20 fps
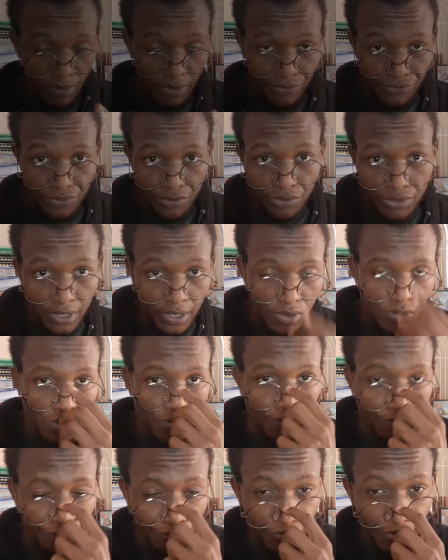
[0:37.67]
a few things were
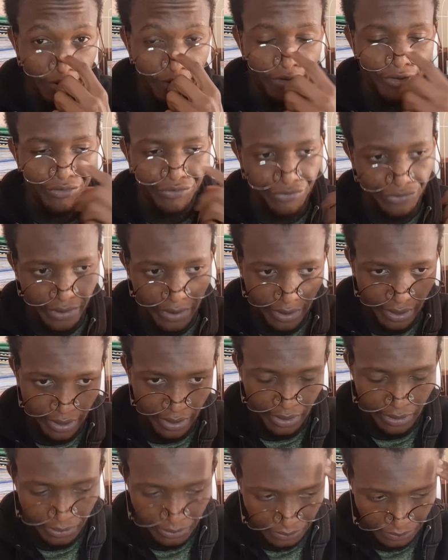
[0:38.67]

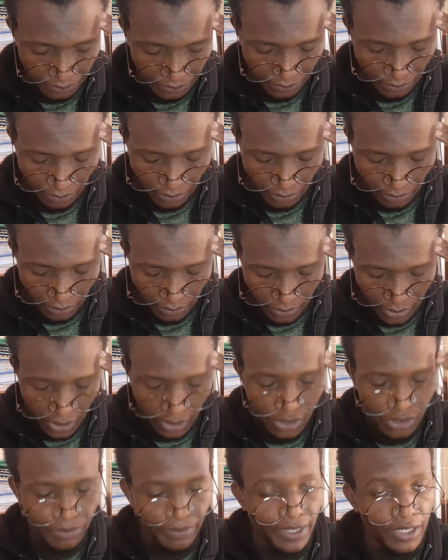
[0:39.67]
very
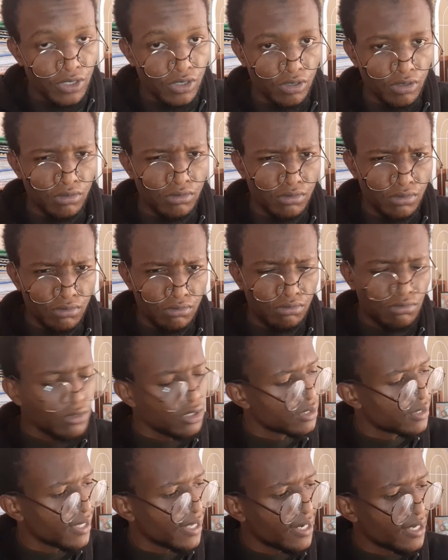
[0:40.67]
detrimental.
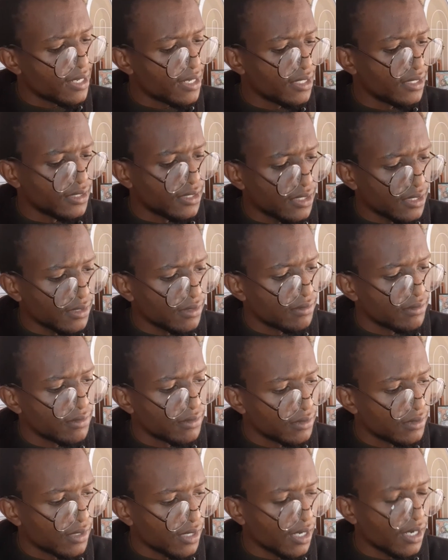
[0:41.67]
Is that English?
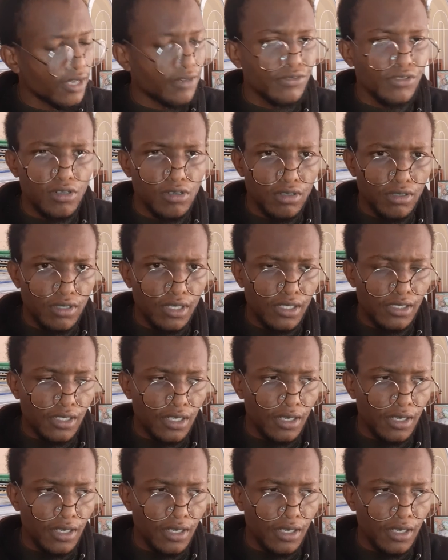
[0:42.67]
I'll have to look that